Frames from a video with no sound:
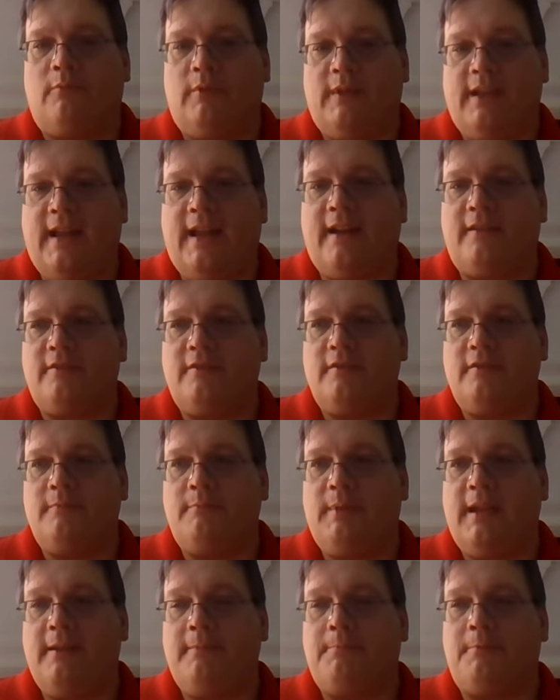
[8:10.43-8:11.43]
reaction
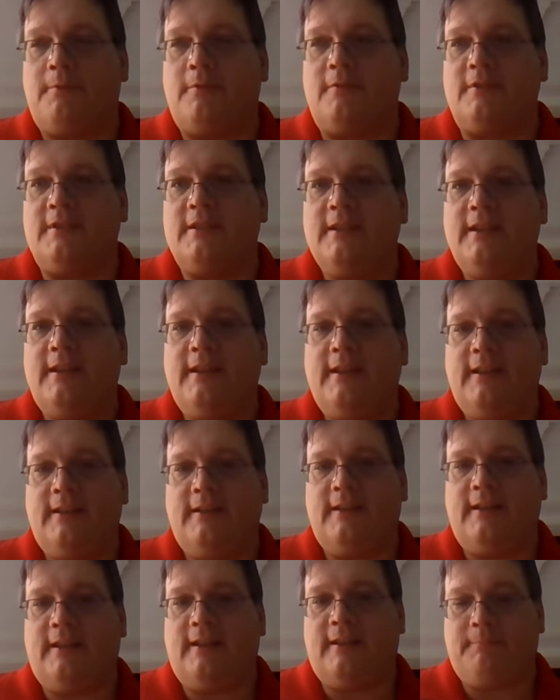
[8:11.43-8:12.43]
papers,
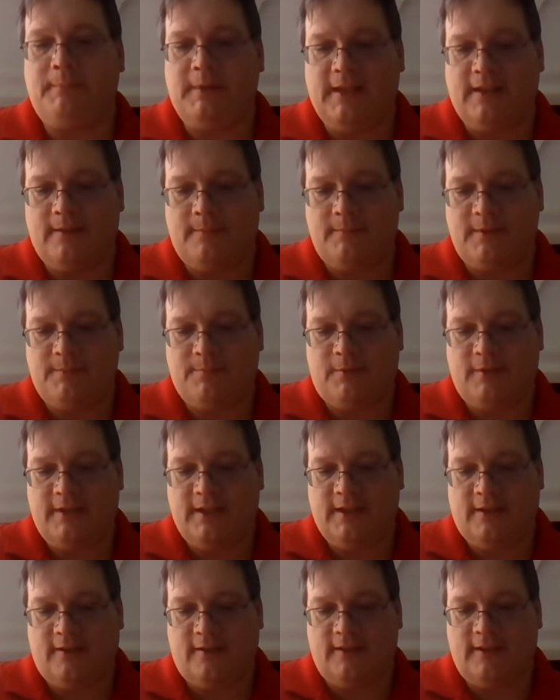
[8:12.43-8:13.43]
and that it becomes
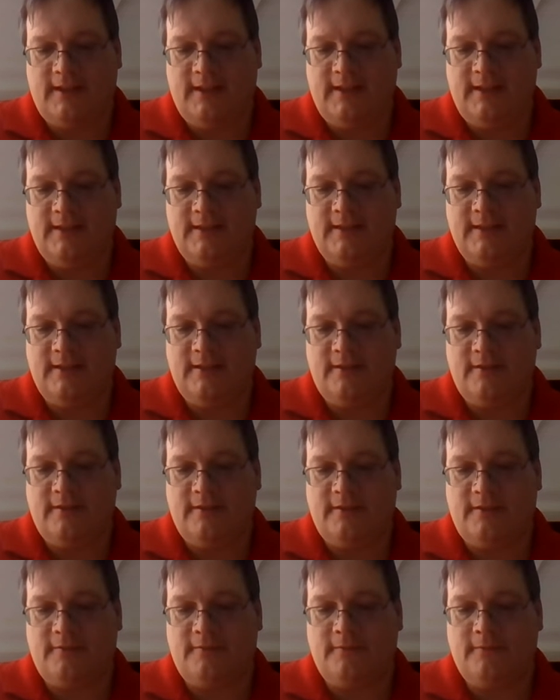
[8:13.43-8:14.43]
particularly easy to
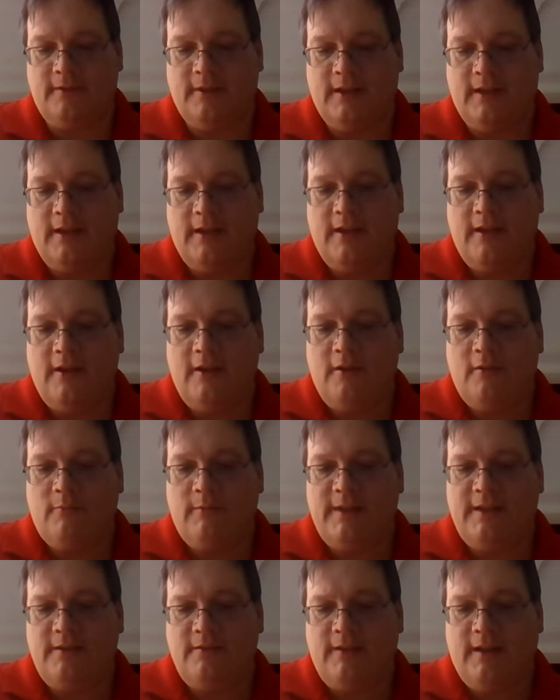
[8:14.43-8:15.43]
you.
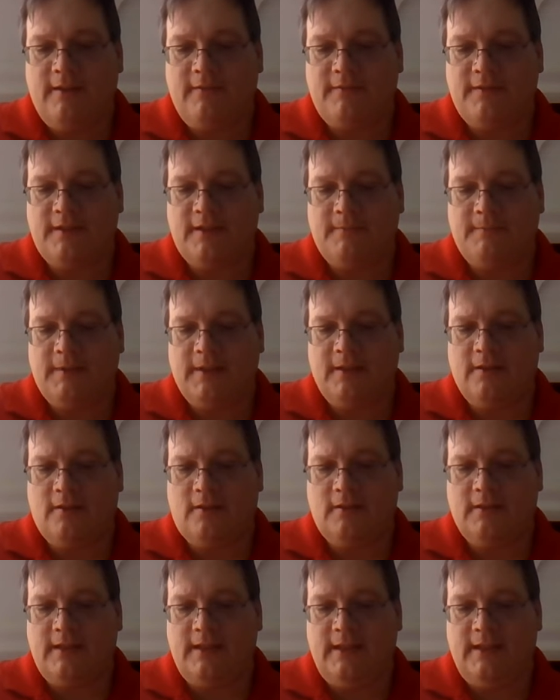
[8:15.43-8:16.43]
We do have something
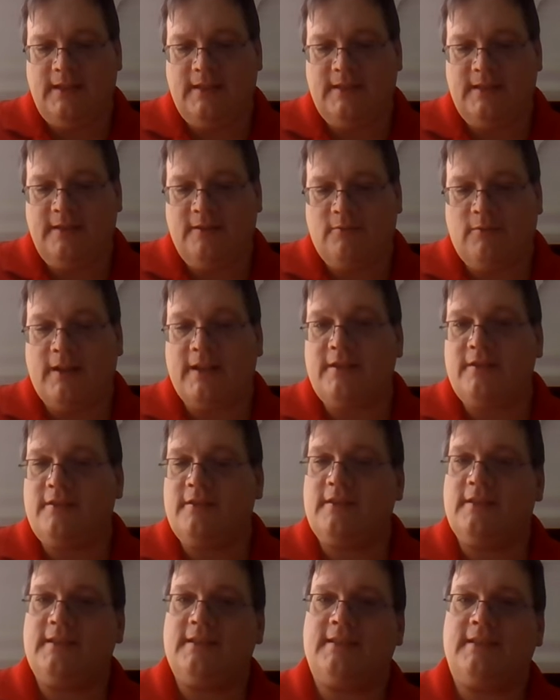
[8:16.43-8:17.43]
called the easy
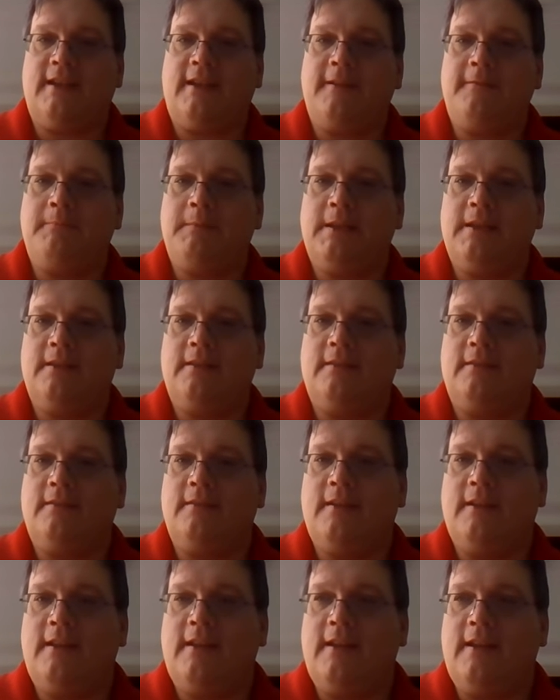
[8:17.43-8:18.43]
question assignment,
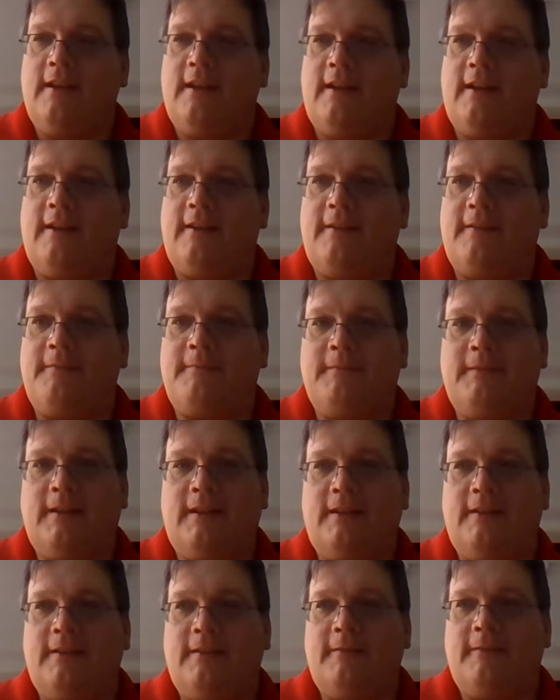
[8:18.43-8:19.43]

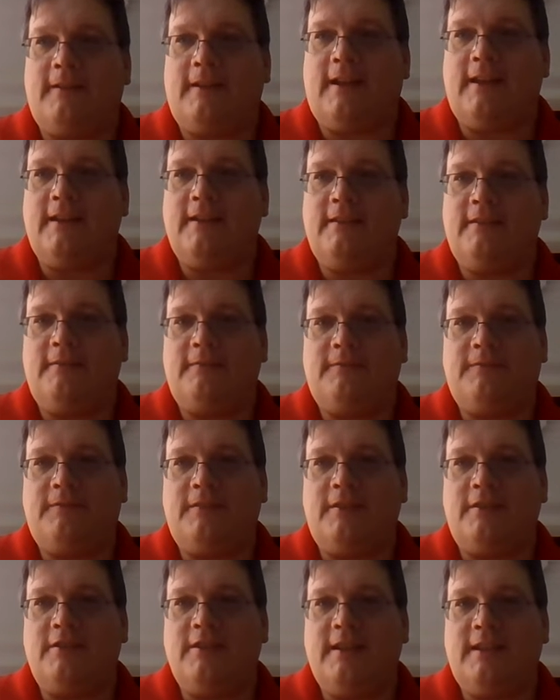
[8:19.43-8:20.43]
kind
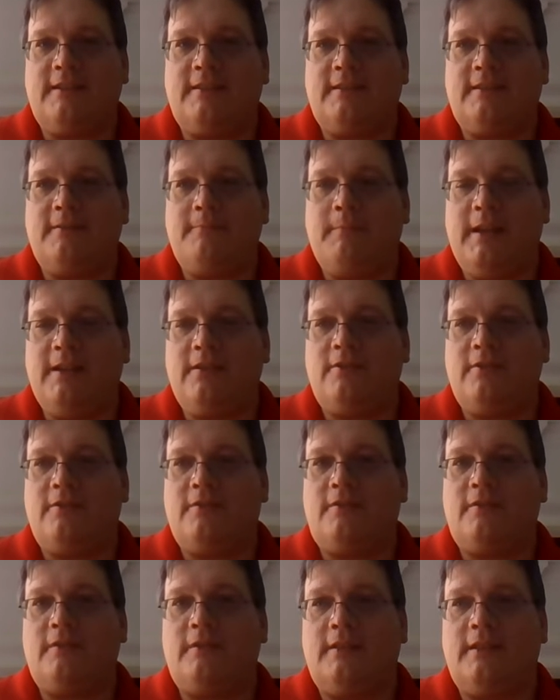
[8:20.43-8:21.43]
of a chance to make
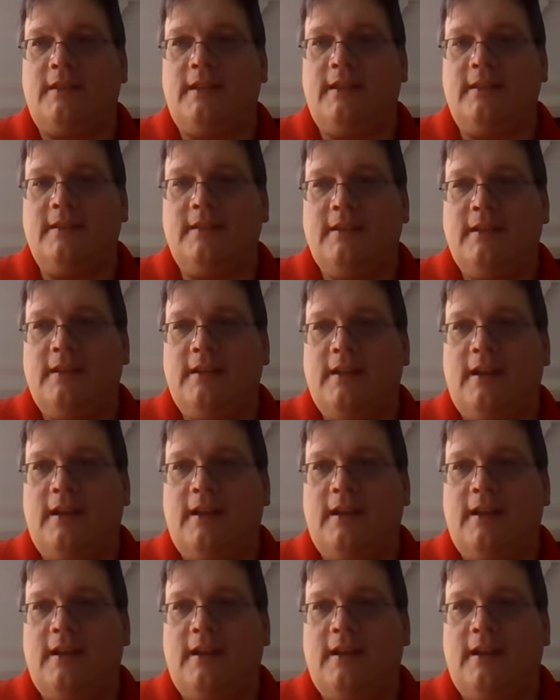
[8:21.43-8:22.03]
sure that